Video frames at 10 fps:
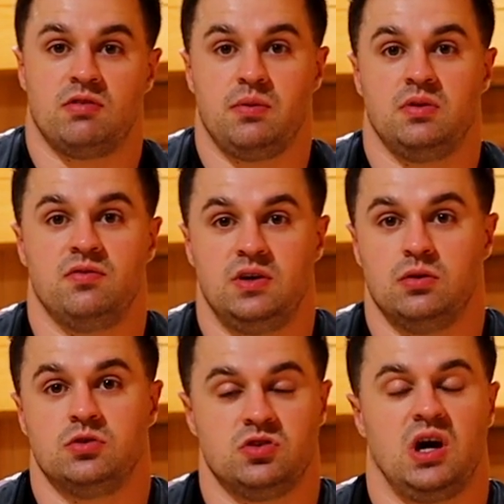right when the
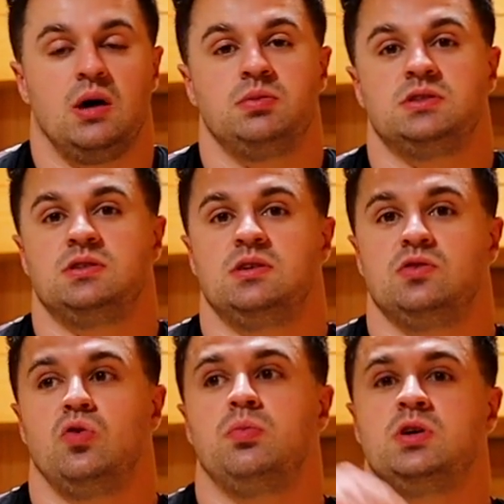video drops,
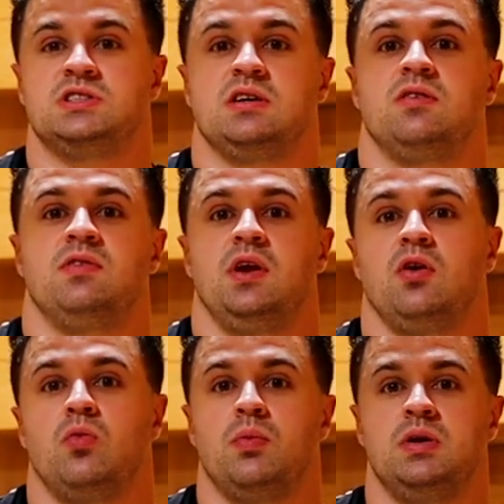it will push out the video
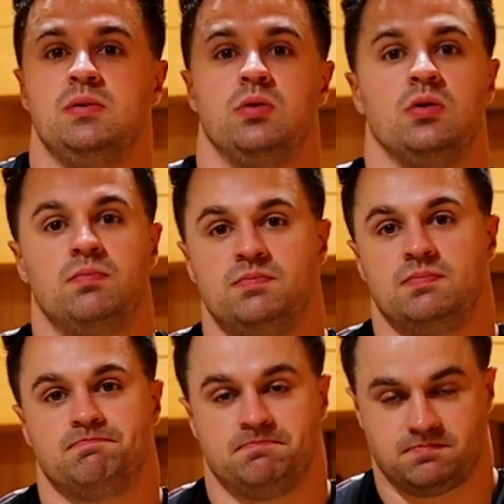to more people,
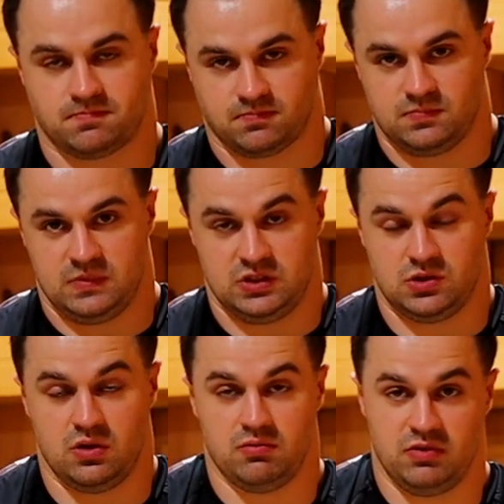
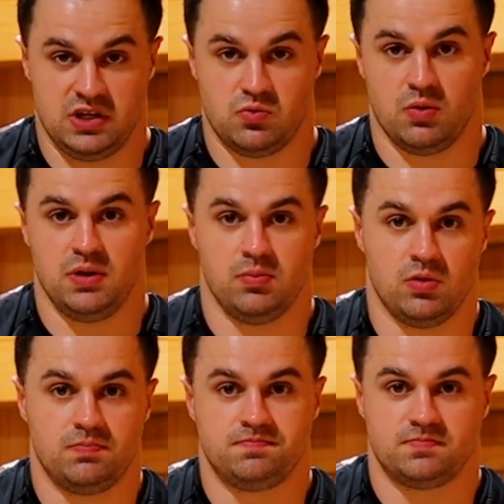so I'll reach more people.
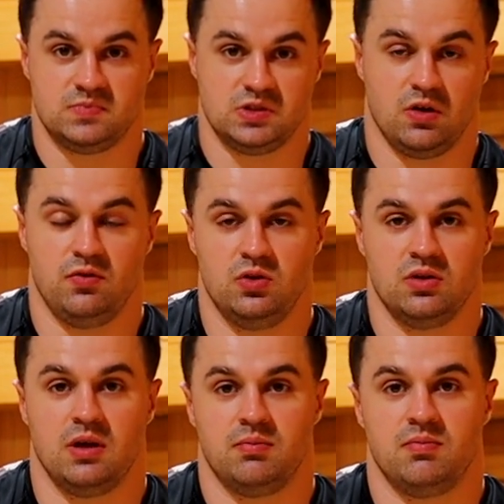So if you do
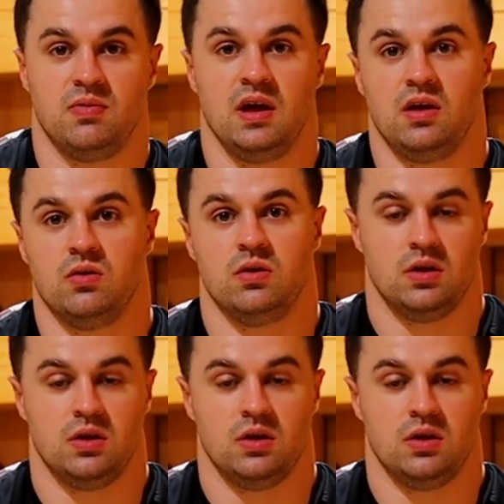that, thank you.